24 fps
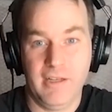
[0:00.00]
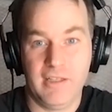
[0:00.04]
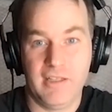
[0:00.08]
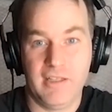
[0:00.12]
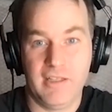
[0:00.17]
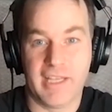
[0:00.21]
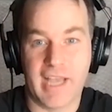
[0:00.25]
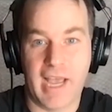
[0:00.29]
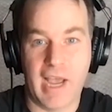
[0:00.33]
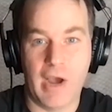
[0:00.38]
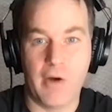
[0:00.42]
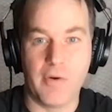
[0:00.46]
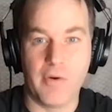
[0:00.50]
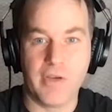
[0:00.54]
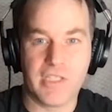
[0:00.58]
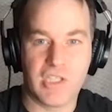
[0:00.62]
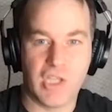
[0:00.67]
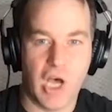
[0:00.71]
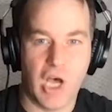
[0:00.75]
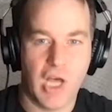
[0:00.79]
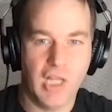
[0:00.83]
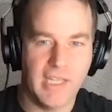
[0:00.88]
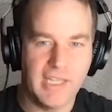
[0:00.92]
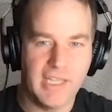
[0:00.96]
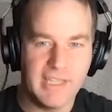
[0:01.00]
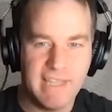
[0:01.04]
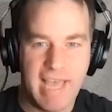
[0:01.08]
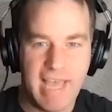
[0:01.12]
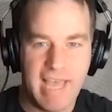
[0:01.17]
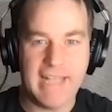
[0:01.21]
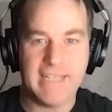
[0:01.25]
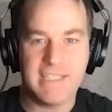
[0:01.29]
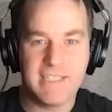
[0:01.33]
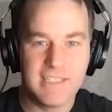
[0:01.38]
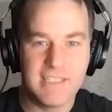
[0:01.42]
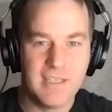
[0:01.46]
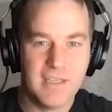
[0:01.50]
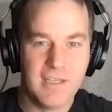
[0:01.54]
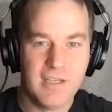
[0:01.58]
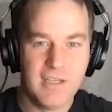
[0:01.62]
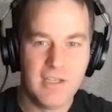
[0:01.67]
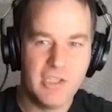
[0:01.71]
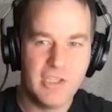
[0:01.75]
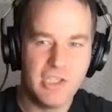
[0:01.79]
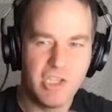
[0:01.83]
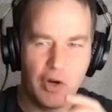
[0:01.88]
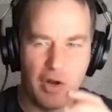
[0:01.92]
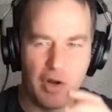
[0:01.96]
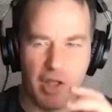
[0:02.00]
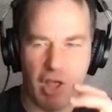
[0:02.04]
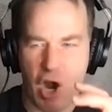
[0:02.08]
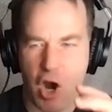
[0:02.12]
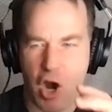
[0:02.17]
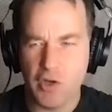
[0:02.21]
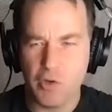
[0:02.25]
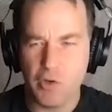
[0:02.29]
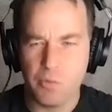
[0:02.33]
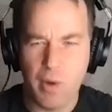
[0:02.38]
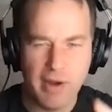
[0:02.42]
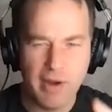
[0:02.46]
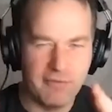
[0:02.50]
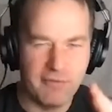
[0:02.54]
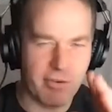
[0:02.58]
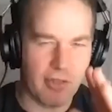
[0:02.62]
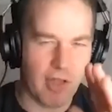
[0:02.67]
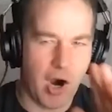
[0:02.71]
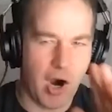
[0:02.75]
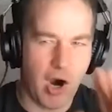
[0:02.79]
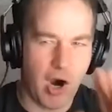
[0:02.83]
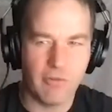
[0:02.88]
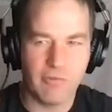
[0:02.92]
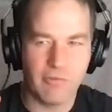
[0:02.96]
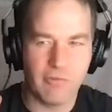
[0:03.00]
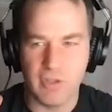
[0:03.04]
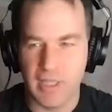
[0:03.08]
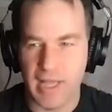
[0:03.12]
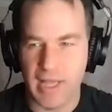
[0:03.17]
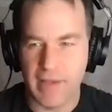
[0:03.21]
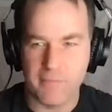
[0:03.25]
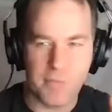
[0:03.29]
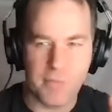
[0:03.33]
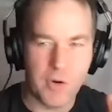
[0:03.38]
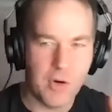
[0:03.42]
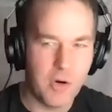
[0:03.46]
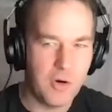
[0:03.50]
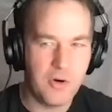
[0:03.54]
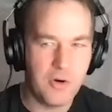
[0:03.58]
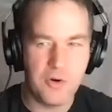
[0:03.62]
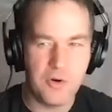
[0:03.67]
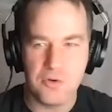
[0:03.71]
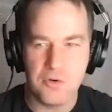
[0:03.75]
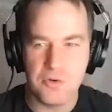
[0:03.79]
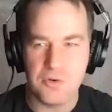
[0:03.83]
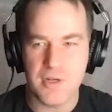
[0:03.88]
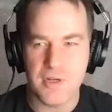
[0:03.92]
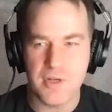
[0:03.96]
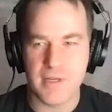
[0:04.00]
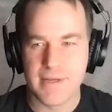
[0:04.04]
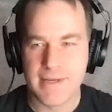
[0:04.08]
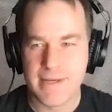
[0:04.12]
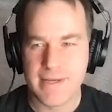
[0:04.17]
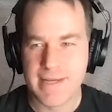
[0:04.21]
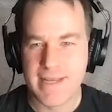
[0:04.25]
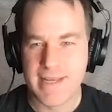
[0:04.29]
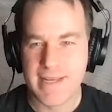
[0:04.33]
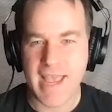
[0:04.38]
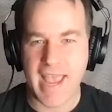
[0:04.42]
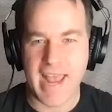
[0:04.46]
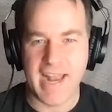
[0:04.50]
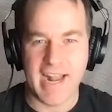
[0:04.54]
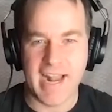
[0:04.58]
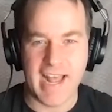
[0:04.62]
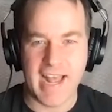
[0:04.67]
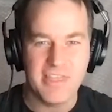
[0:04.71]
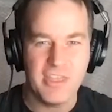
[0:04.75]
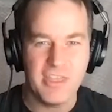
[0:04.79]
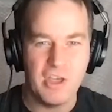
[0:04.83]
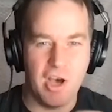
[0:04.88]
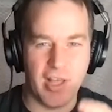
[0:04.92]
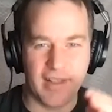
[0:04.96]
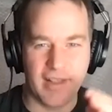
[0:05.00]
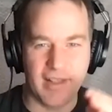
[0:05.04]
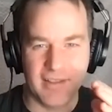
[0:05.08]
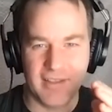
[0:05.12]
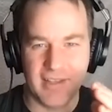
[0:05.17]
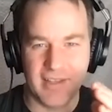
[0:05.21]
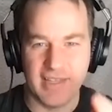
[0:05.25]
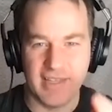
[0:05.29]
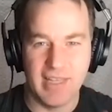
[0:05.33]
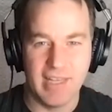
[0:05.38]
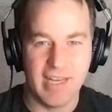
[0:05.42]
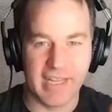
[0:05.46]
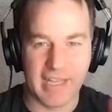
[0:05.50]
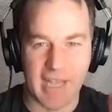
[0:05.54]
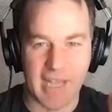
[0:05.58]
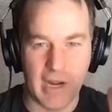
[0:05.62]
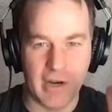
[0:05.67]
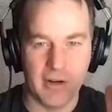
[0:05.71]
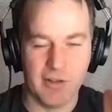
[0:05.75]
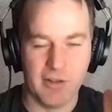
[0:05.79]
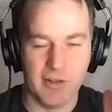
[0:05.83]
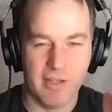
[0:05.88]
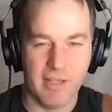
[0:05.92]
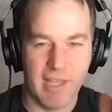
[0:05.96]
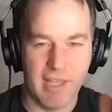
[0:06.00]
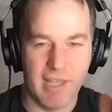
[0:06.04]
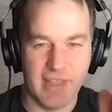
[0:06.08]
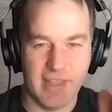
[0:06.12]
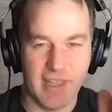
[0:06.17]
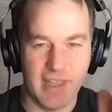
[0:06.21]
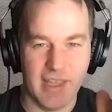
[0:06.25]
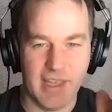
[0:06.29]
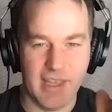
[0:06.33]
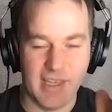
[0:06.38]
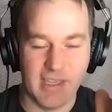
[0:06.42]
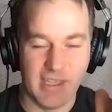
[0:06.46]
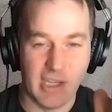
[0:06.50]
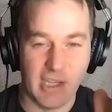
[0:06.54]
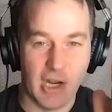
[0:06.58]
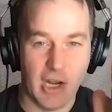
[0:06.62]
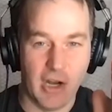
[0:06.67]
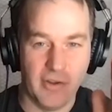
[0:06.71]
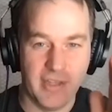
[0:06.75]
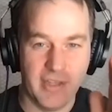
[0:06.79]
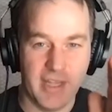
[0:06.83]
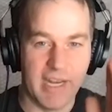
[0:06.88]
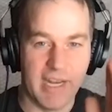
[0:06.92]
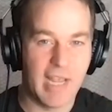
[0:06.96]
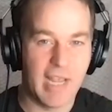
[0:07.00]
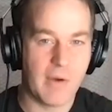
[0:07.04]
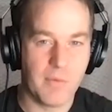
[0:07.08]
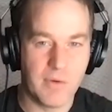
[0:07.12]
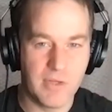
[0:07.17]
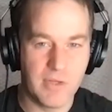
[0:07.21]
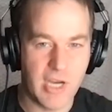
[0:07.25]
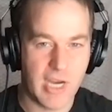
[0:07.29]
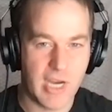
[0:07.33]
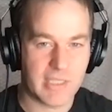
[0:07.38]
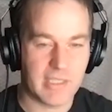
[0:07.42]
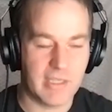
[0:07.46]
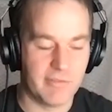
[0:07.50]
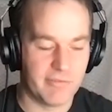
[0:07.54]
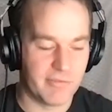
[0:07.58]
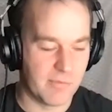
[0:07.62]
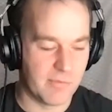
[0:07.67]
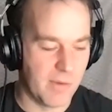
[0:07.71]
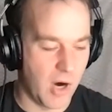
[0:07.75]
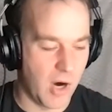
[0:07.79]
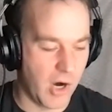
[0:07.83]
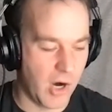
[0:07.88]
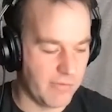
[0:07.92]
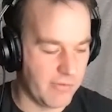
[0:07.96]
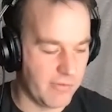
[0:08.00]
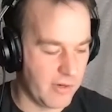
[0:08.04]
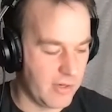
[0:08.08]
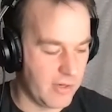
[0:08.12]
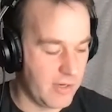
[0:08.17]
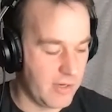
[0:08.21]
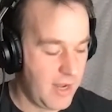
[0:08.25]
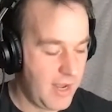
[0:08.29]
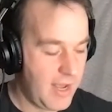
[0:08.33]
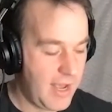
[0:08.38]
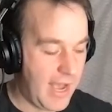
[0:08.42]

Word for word: Like I always thought, like that's you go to the you write for the Harvard Lampoon and I thought, and then I got, uh, and uh, you know, and then I got rejected from Harvard.